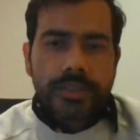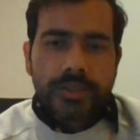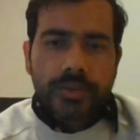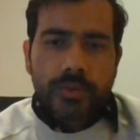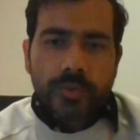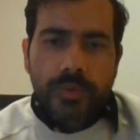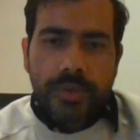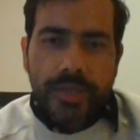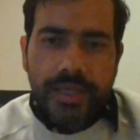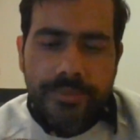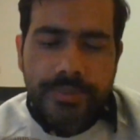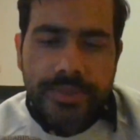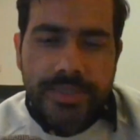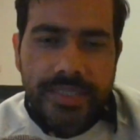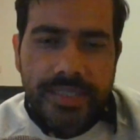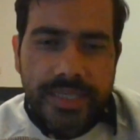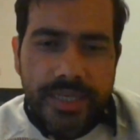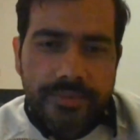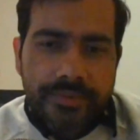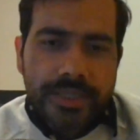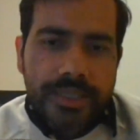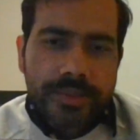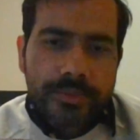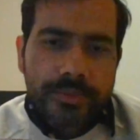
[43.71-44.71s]
Will I be
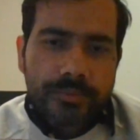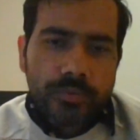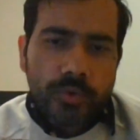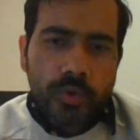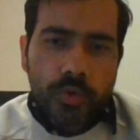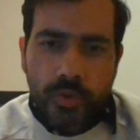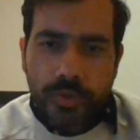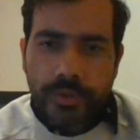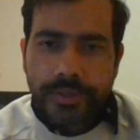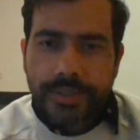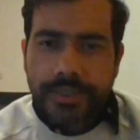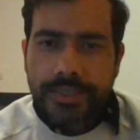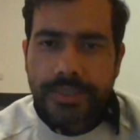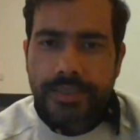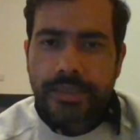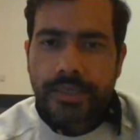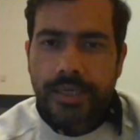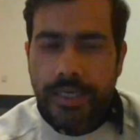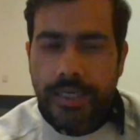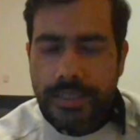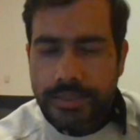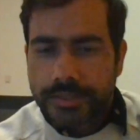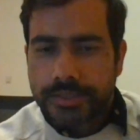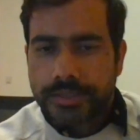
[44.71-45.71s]
saving more in
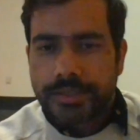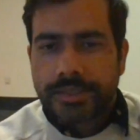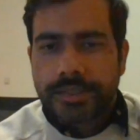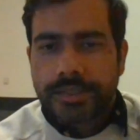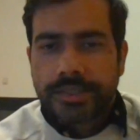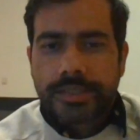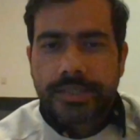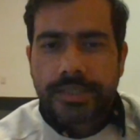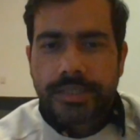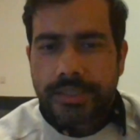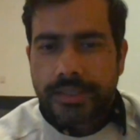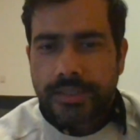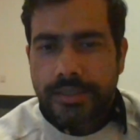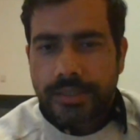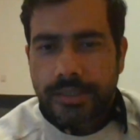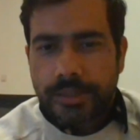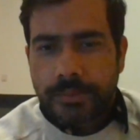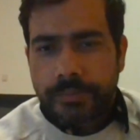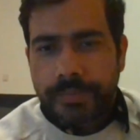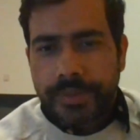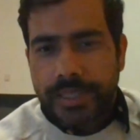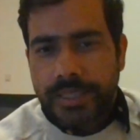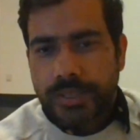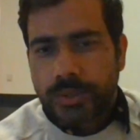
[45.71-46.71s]
London
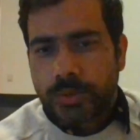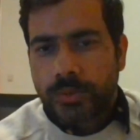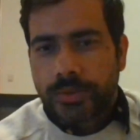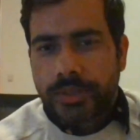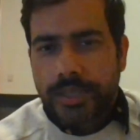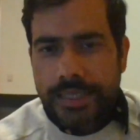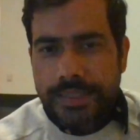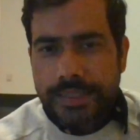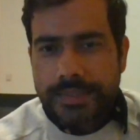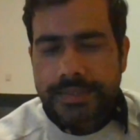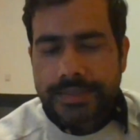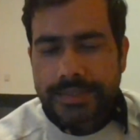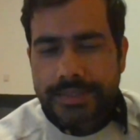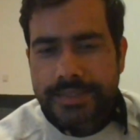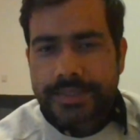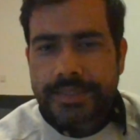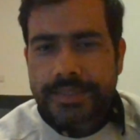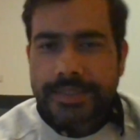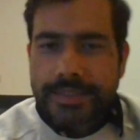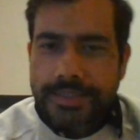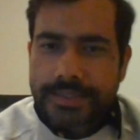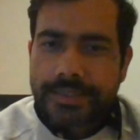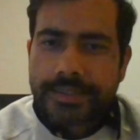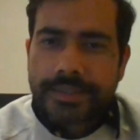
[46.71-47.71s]
compared to that in
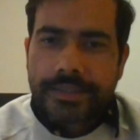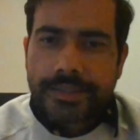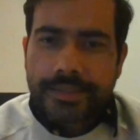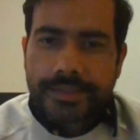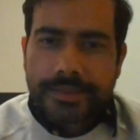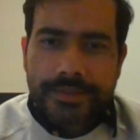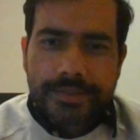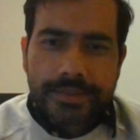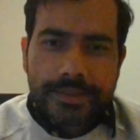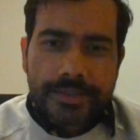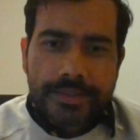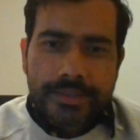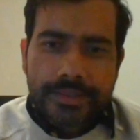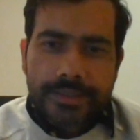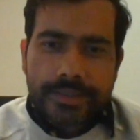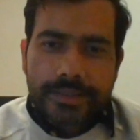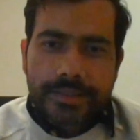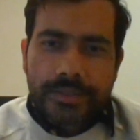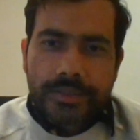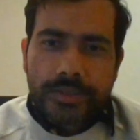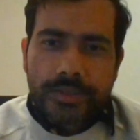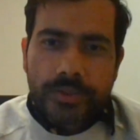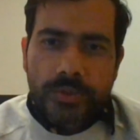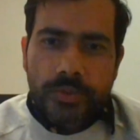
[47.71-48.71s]
India?
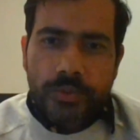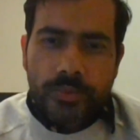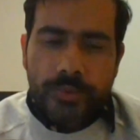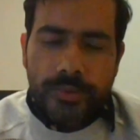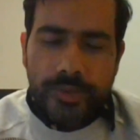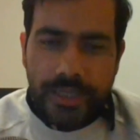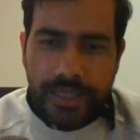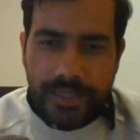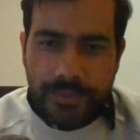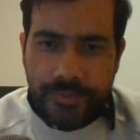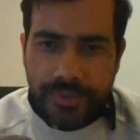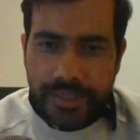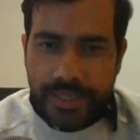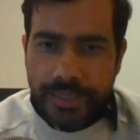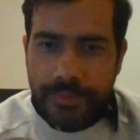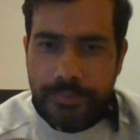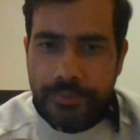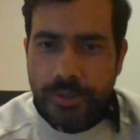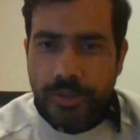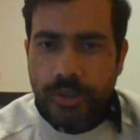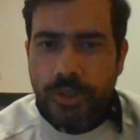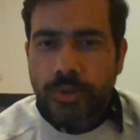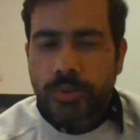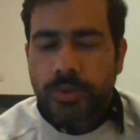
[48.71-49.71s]
Will I be
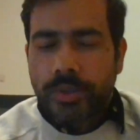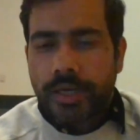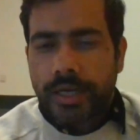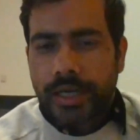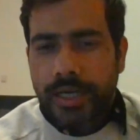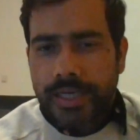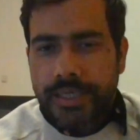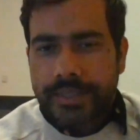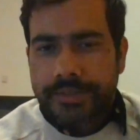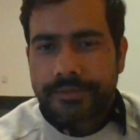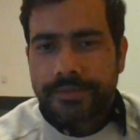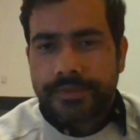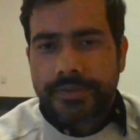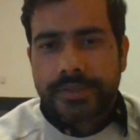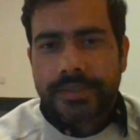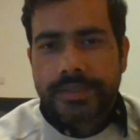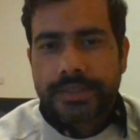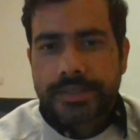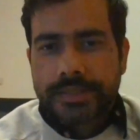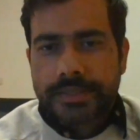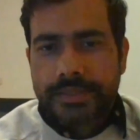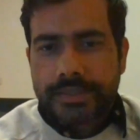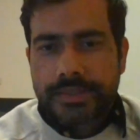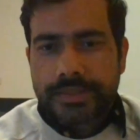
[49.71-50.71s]
able to have
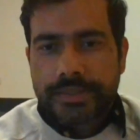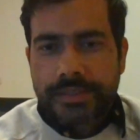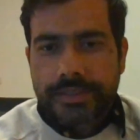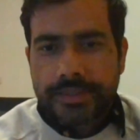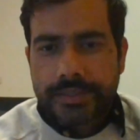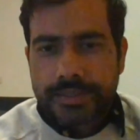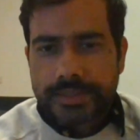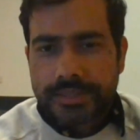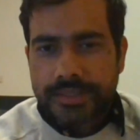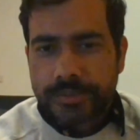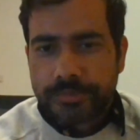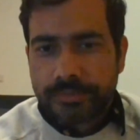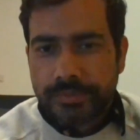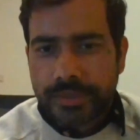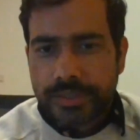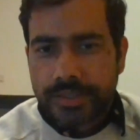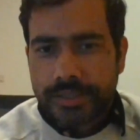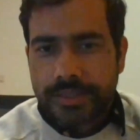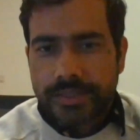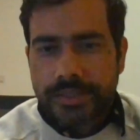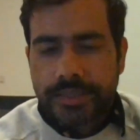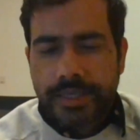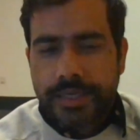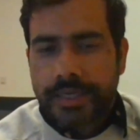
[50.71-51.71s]
the
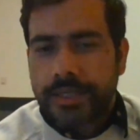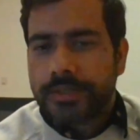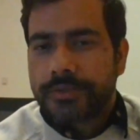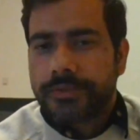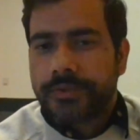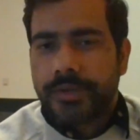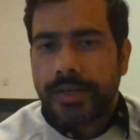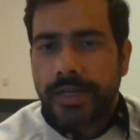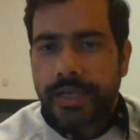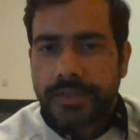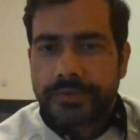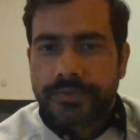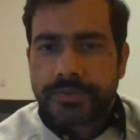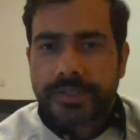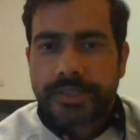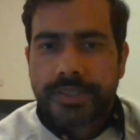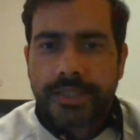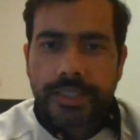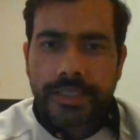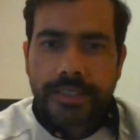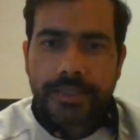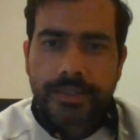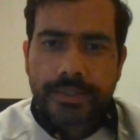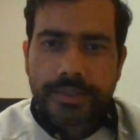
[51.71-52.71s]
similar kind of a
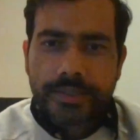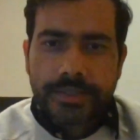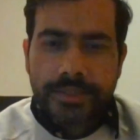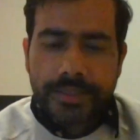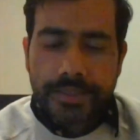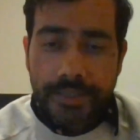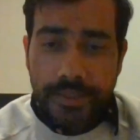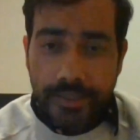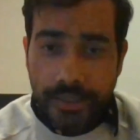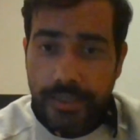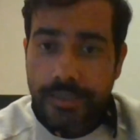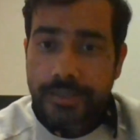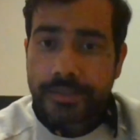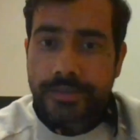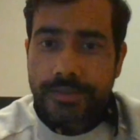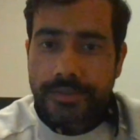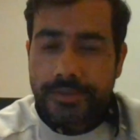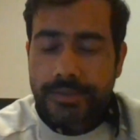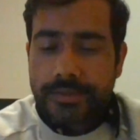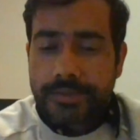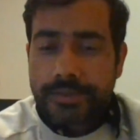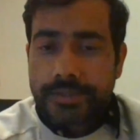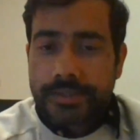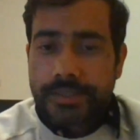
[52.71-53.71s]
lifestyle in
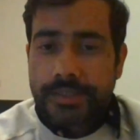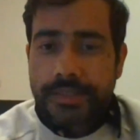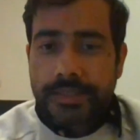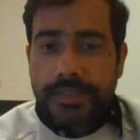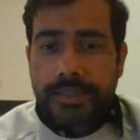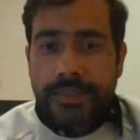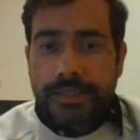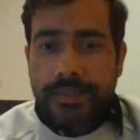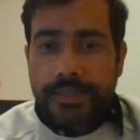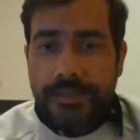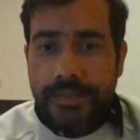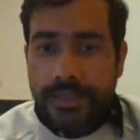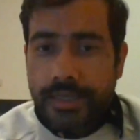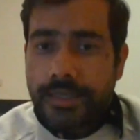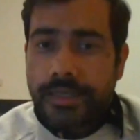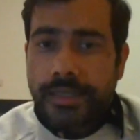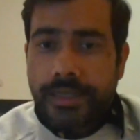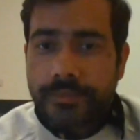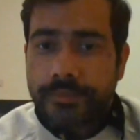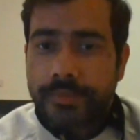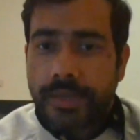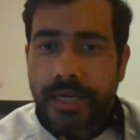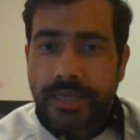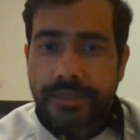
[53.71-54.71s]
London that
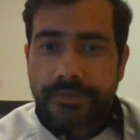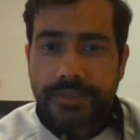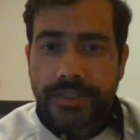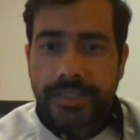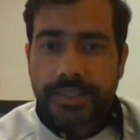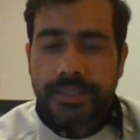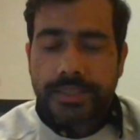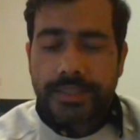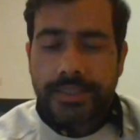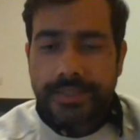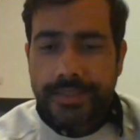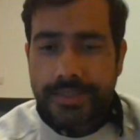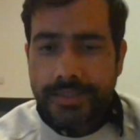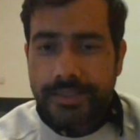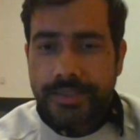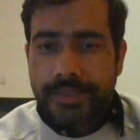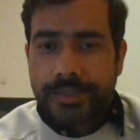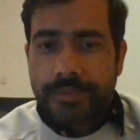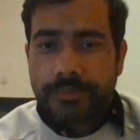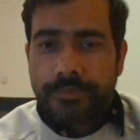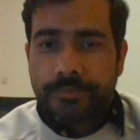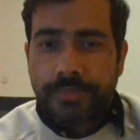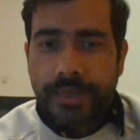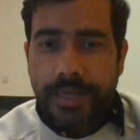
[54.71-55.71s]
I'm having
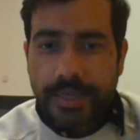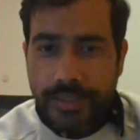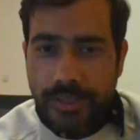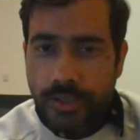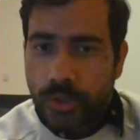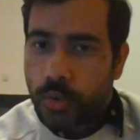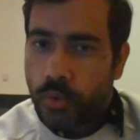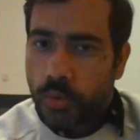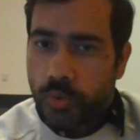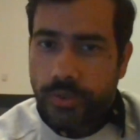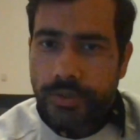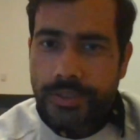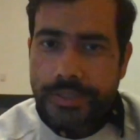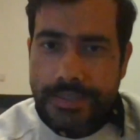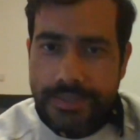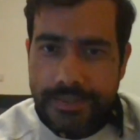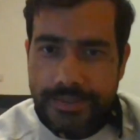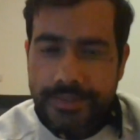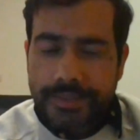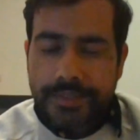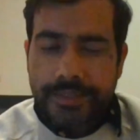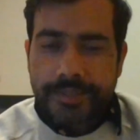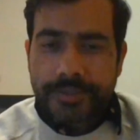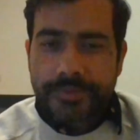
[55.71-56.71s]
in Bangalore,
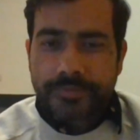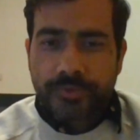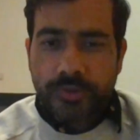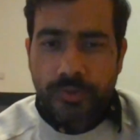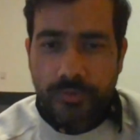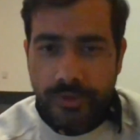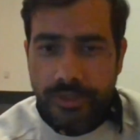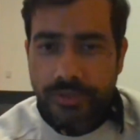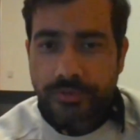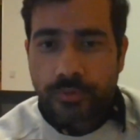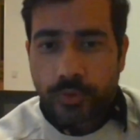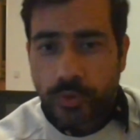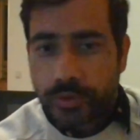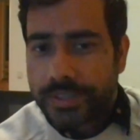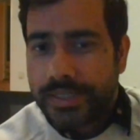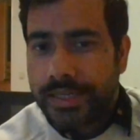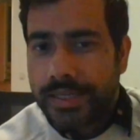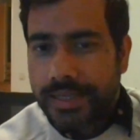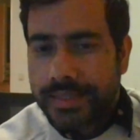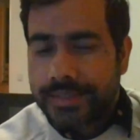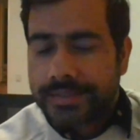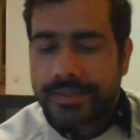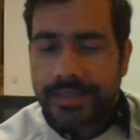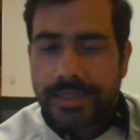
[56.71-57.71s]
India, with 40
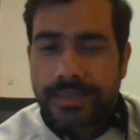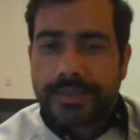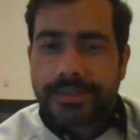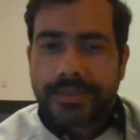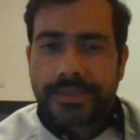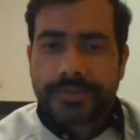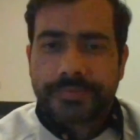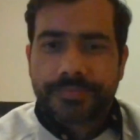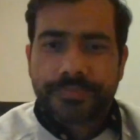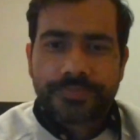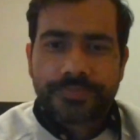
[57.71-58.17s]
lakh salary?